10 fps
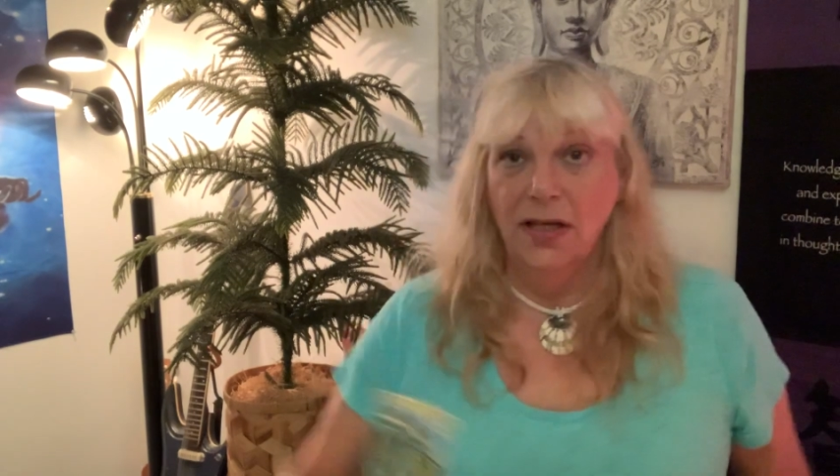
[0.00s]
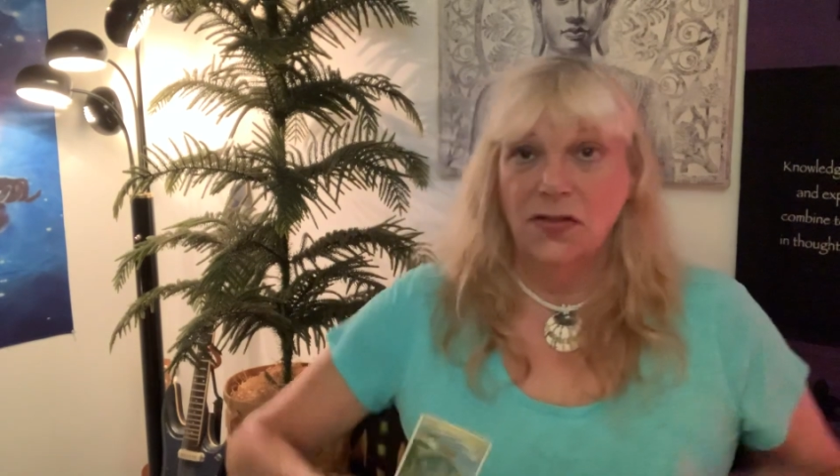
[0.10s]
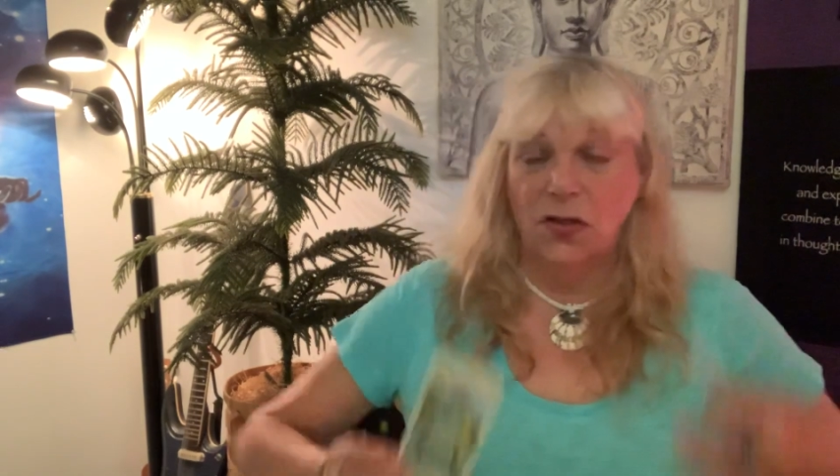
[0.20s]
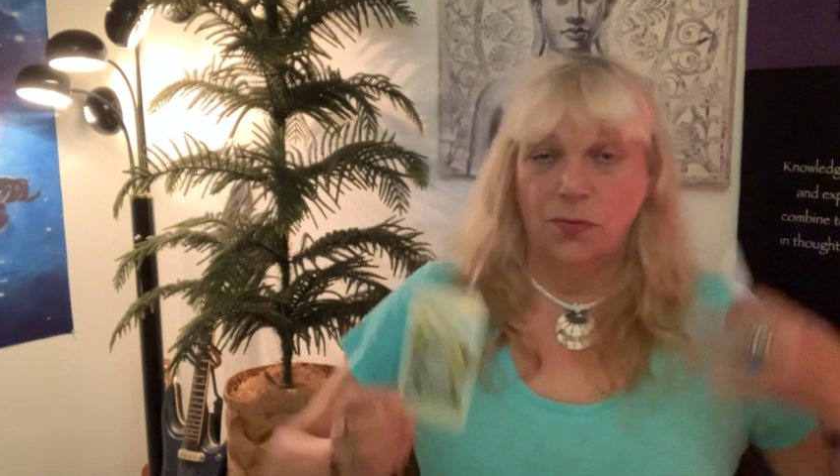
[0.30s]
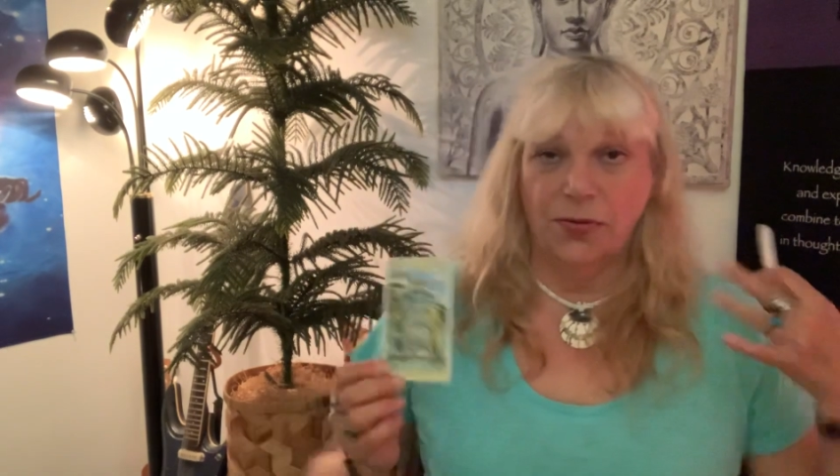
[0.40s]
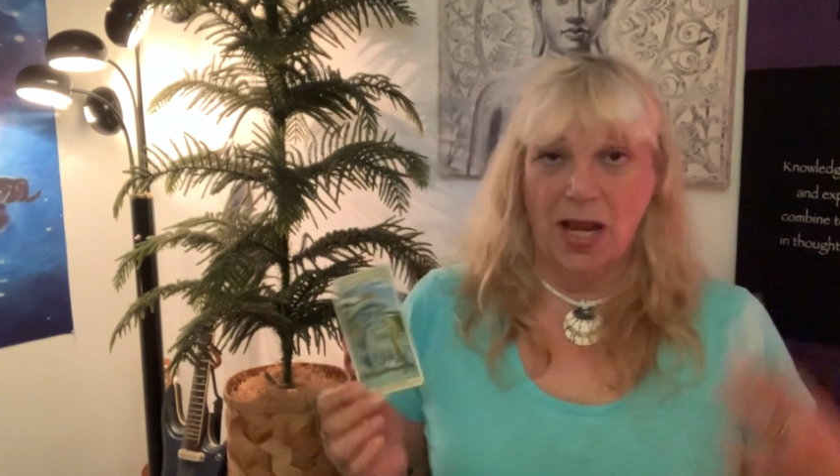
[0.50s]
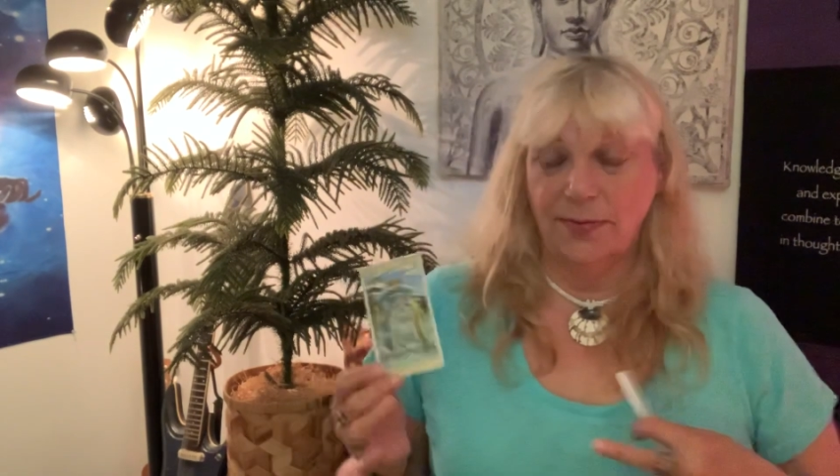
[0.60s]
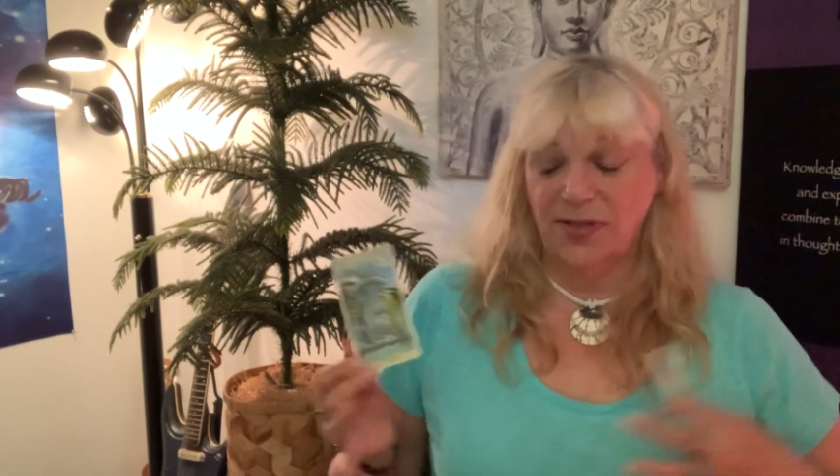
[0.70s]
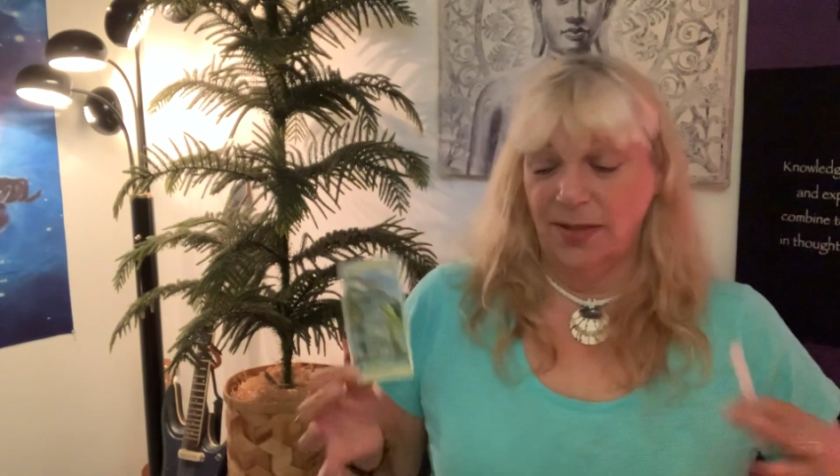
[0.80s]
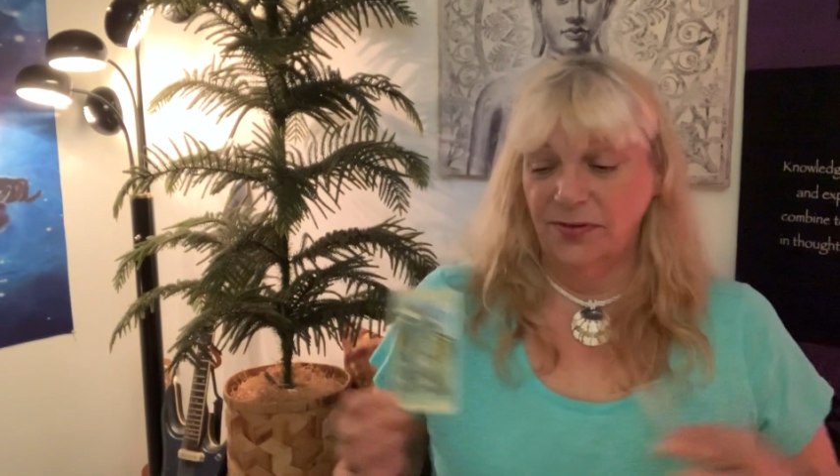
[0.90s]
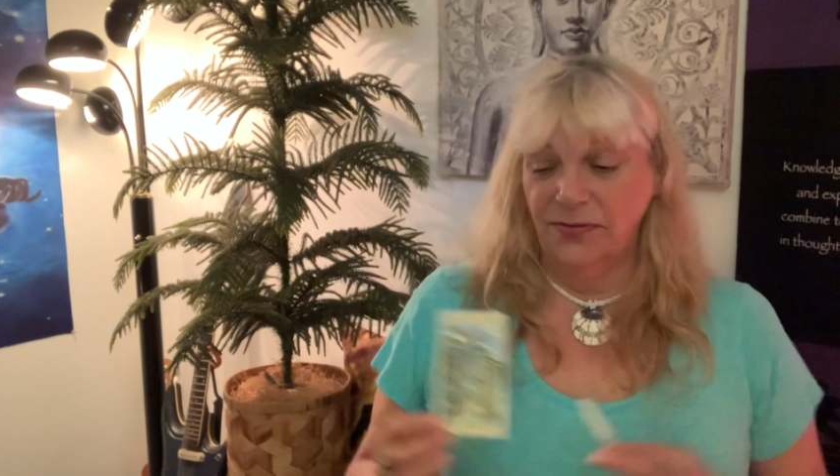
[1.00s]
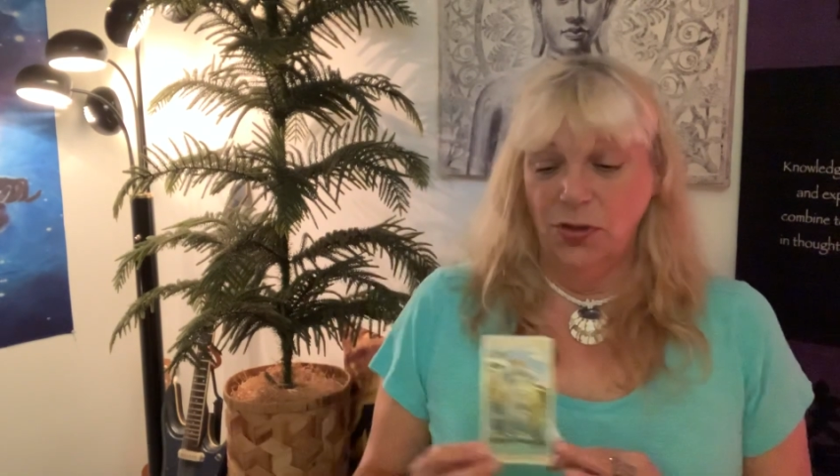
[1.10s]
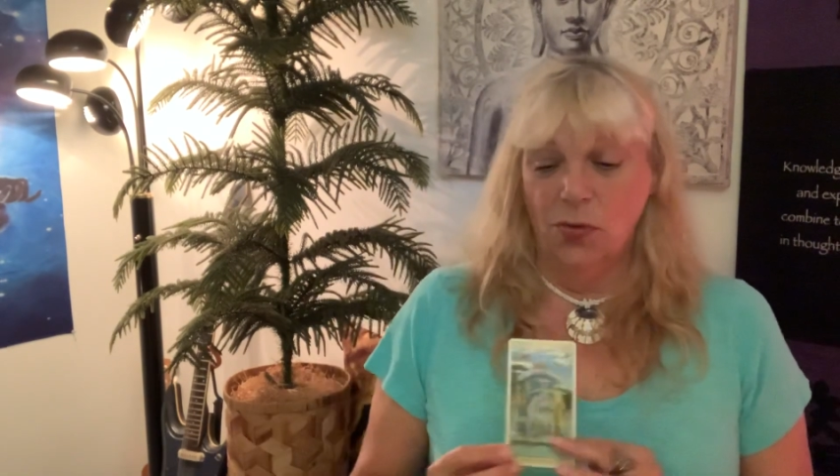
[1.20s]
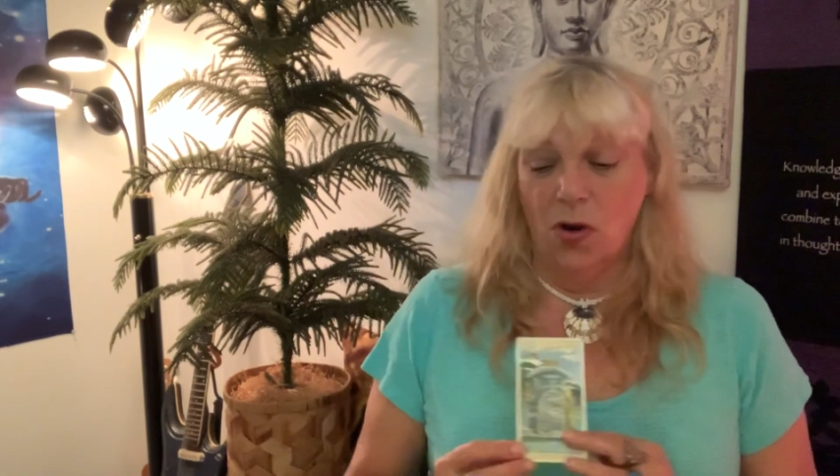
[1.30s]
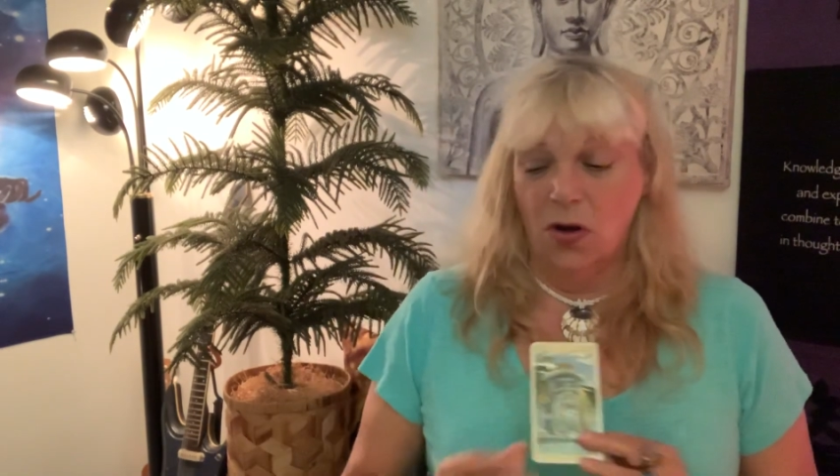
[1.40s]
So perhaps some of
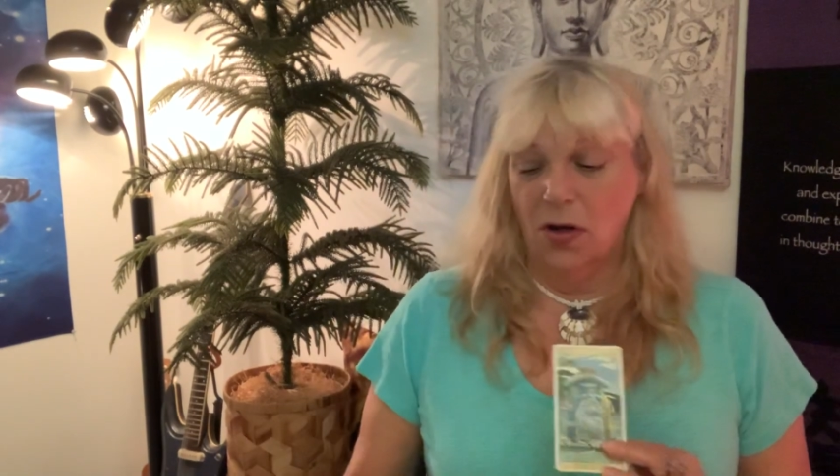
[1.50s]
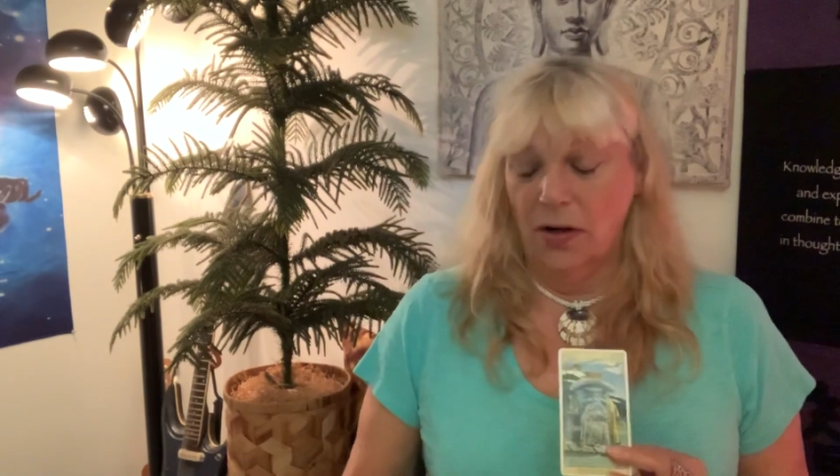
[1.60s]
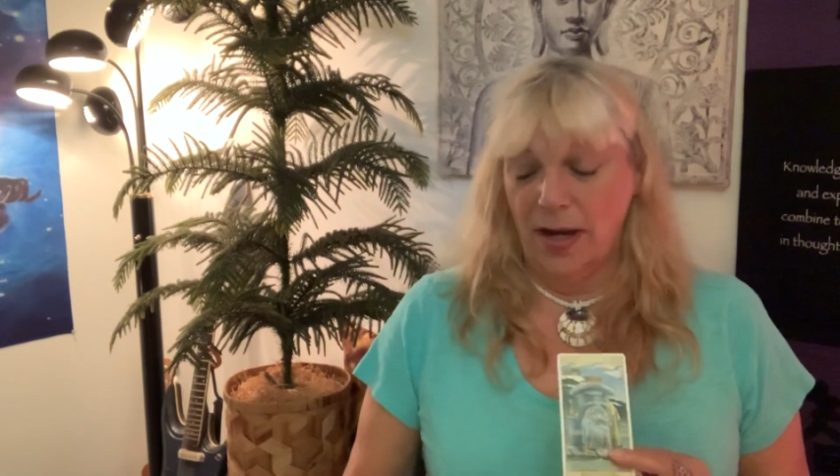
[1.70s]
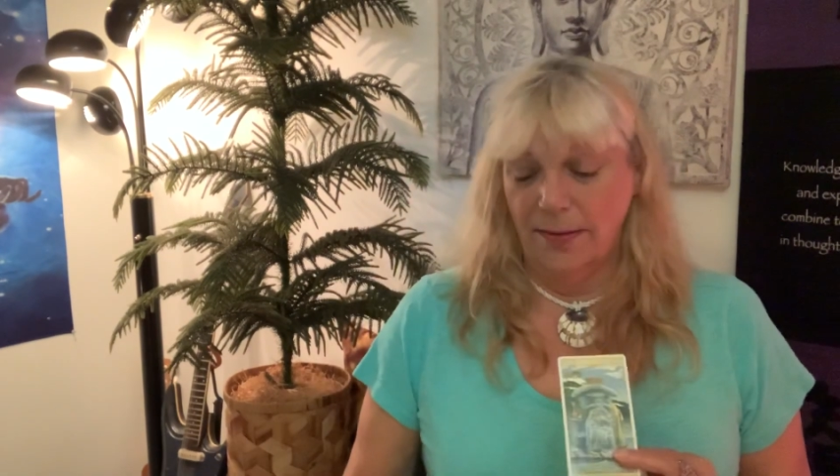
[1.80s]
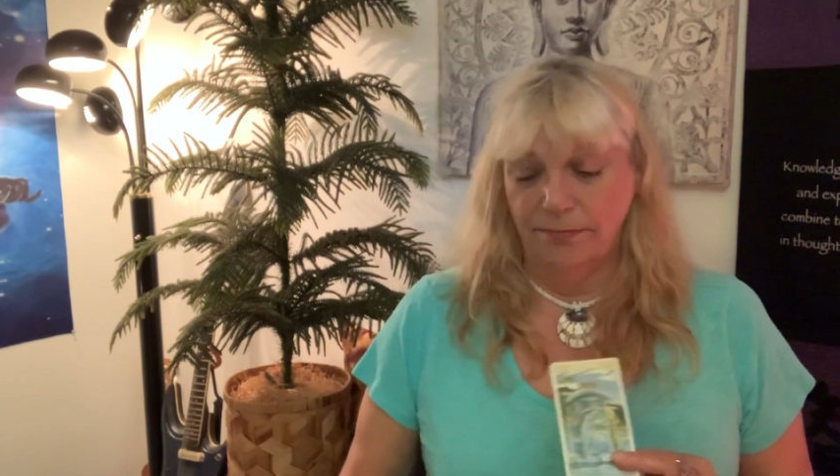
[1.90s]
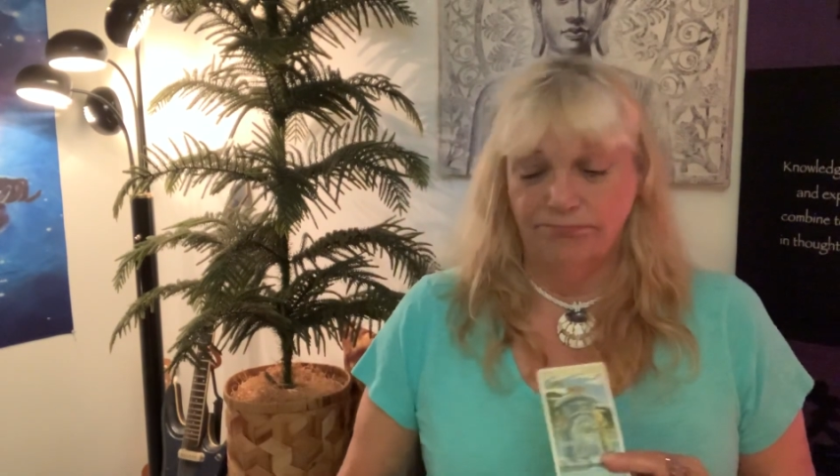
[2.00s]
you are